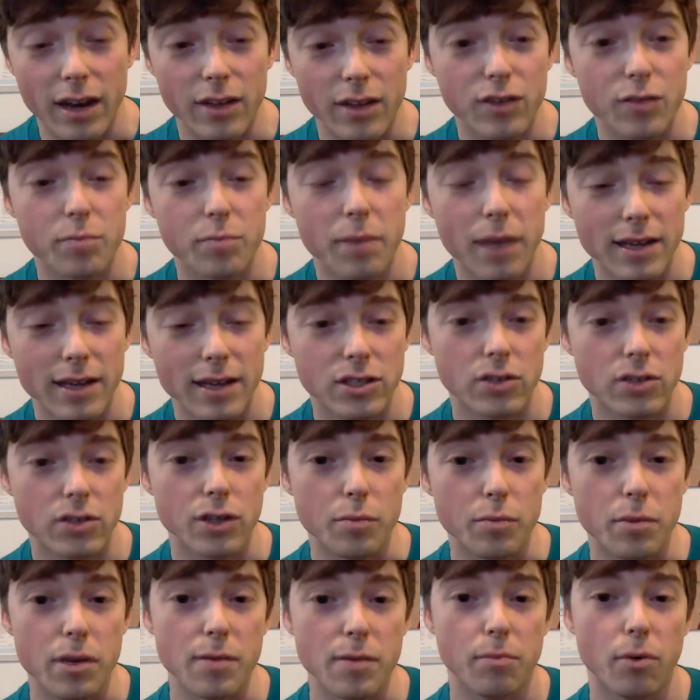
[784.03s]
especially
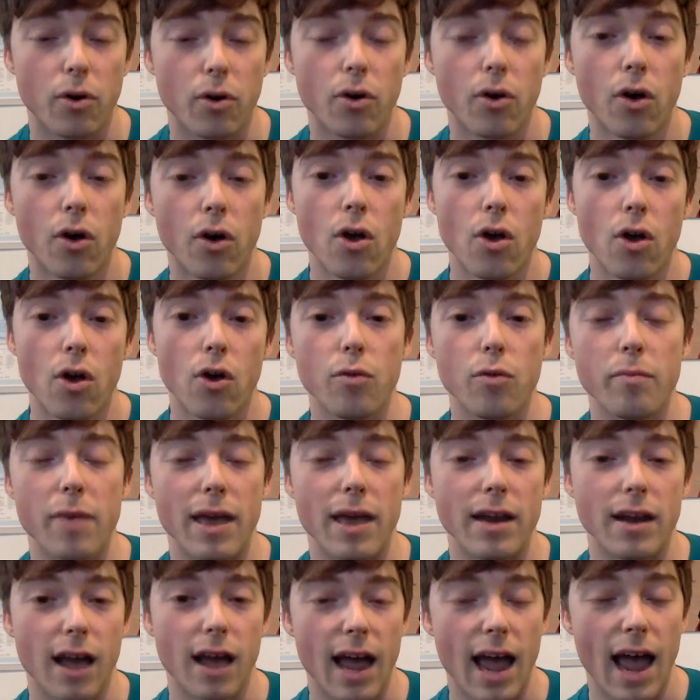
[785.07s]
people who
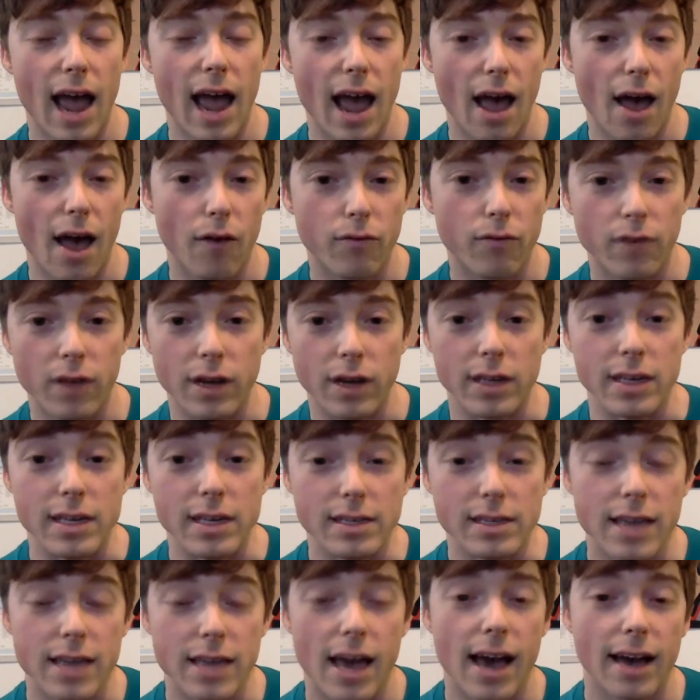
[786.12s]
may not have an
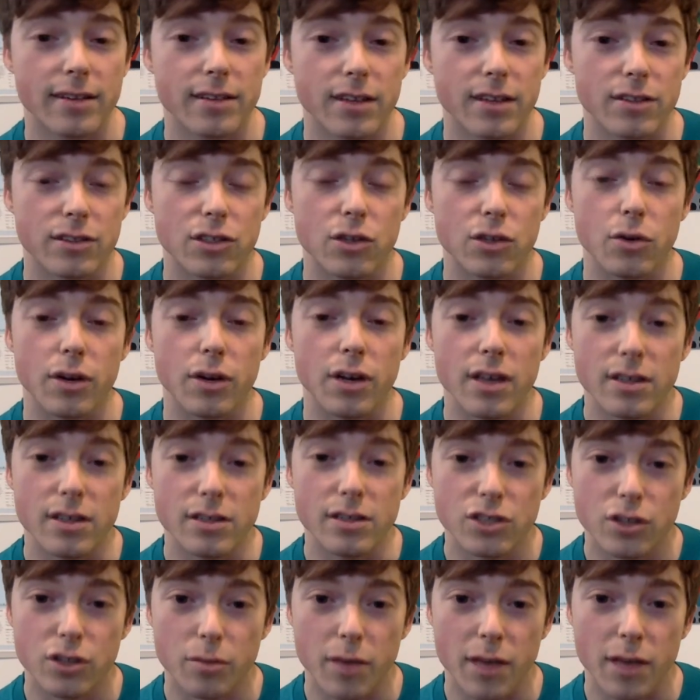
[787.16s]
easy access to an
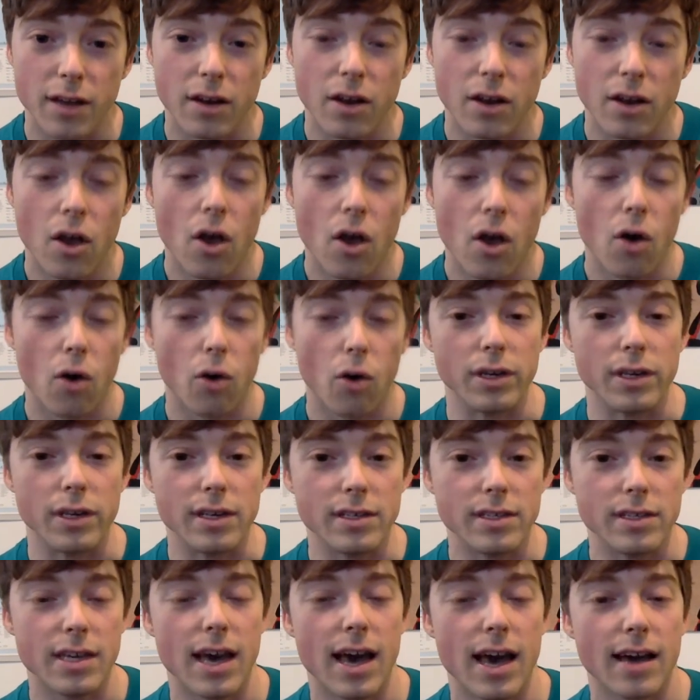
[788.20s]
instrument or
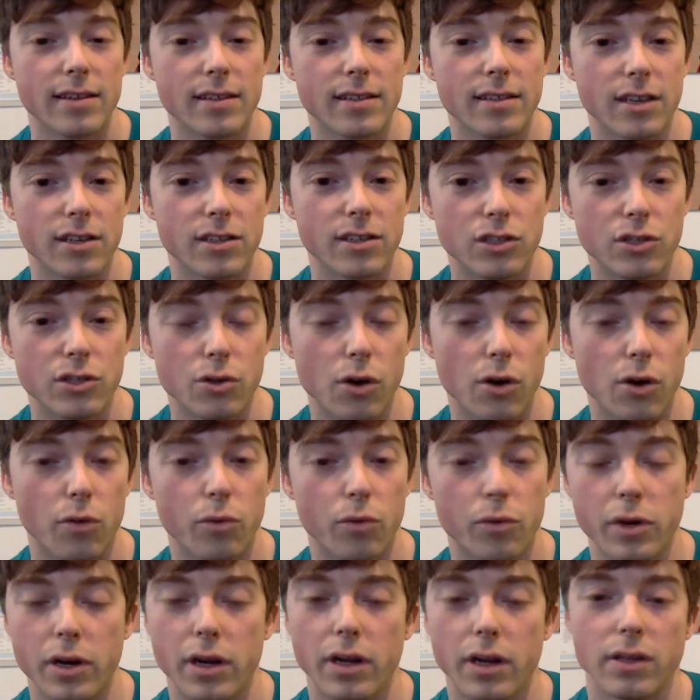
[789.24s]
easy access to a
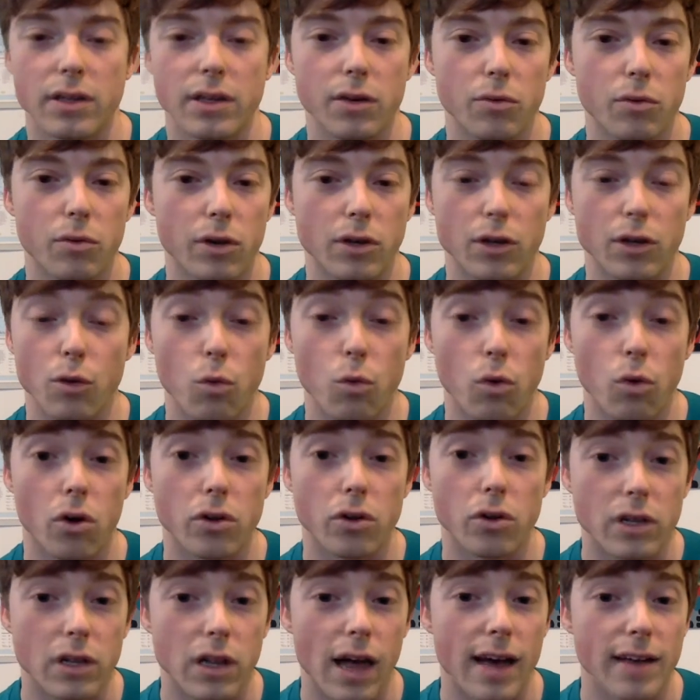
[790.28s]
really
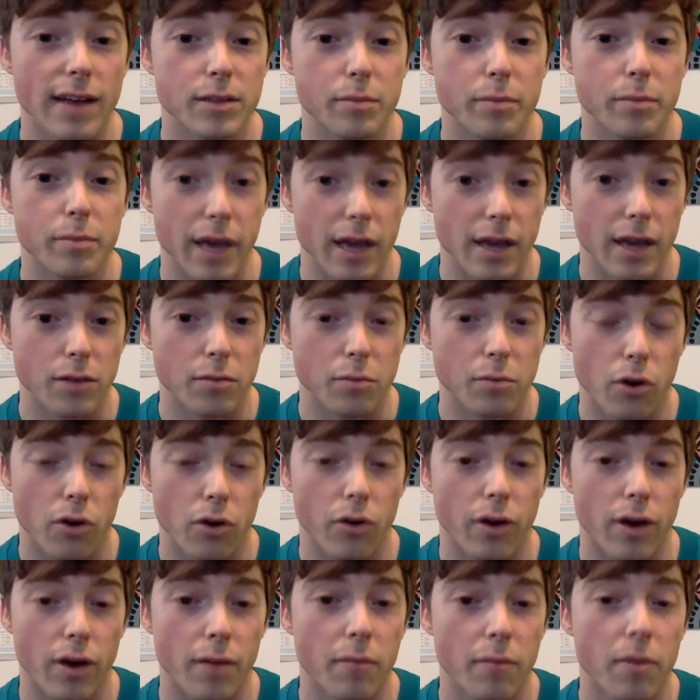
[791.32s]
world-class band
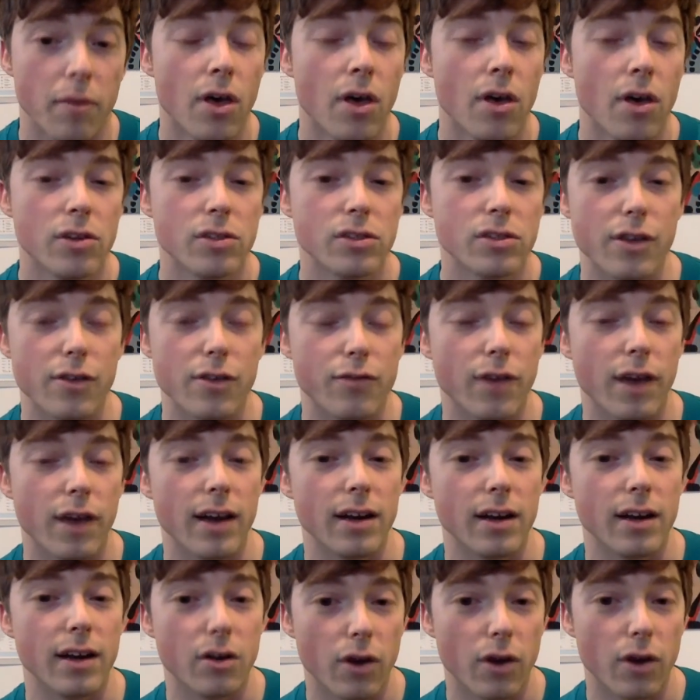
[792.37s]
program. So they find
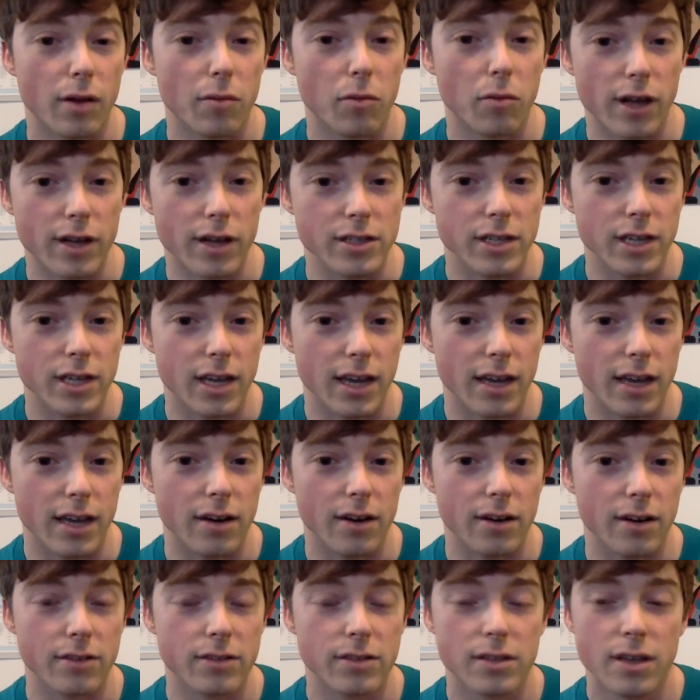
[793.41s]
incredible
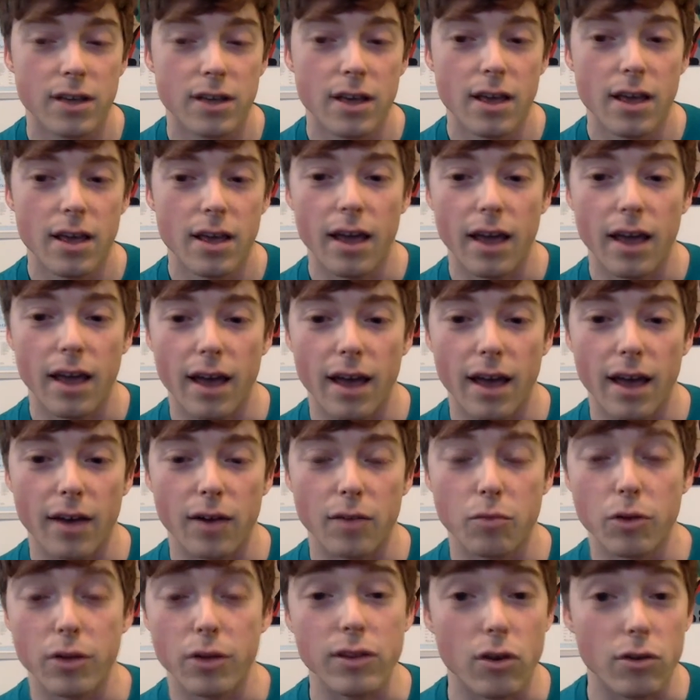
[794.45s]
educators and
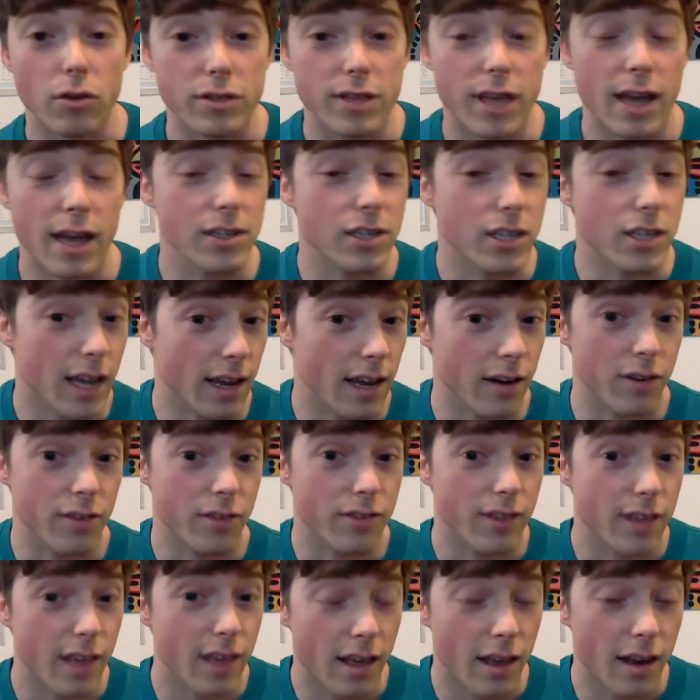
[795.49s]
bring those educators
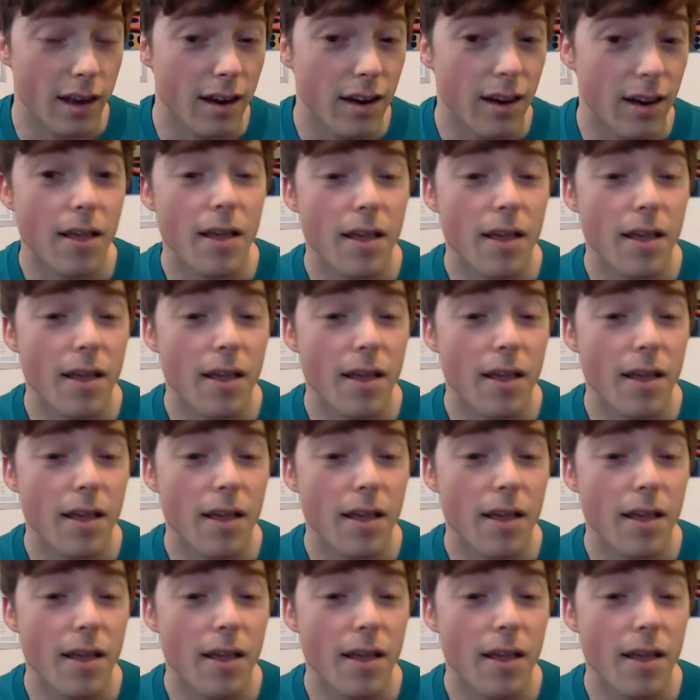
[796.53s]
in